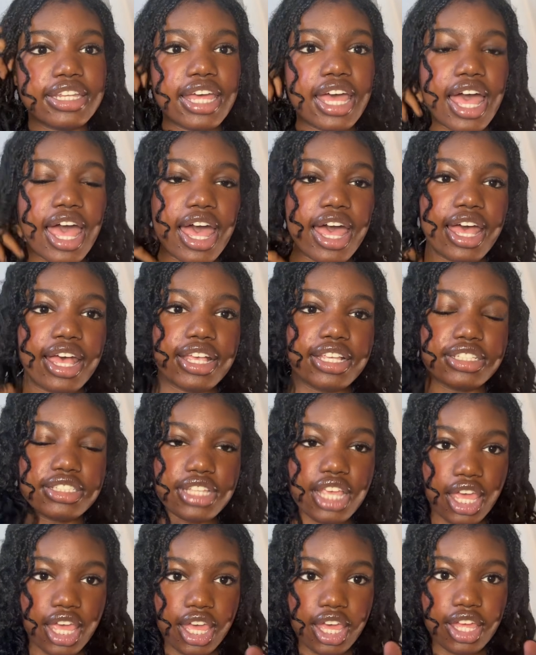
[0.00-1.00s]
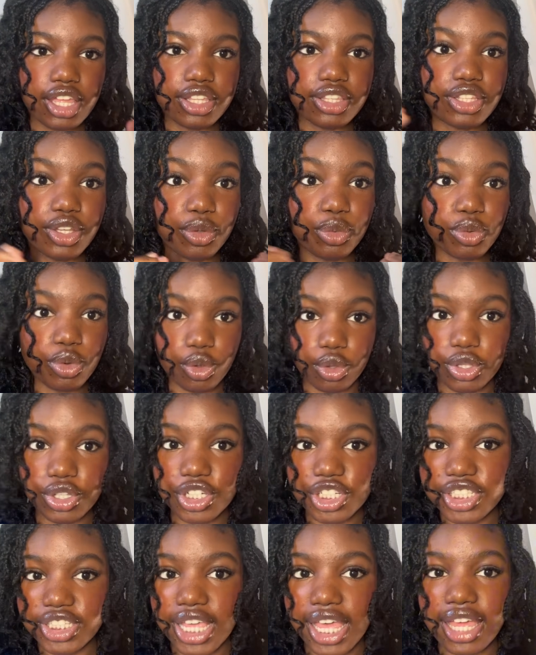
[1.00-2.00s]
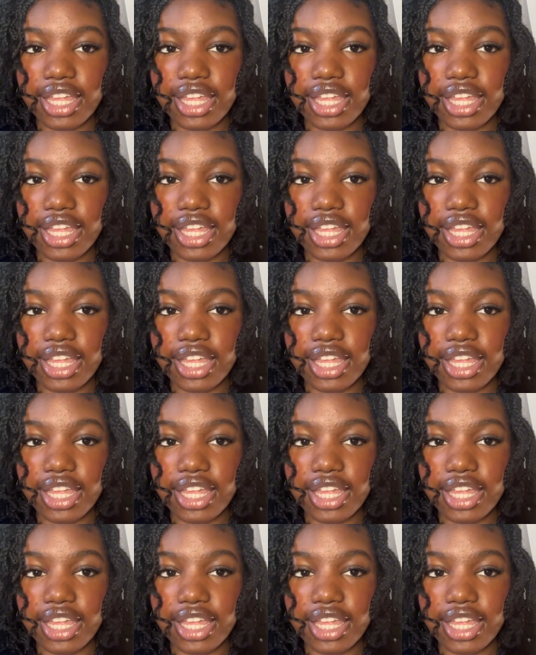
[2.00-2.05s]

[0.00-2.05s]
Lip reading: as the roller set.